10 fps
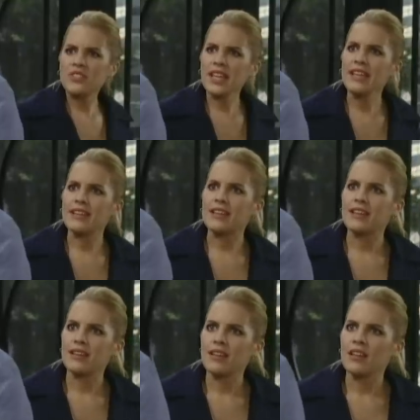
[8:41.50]
you did,
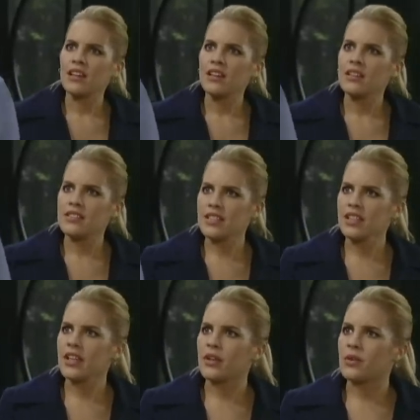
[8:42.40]

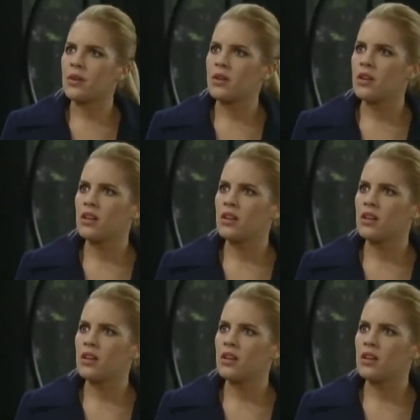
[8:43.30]
didn't you?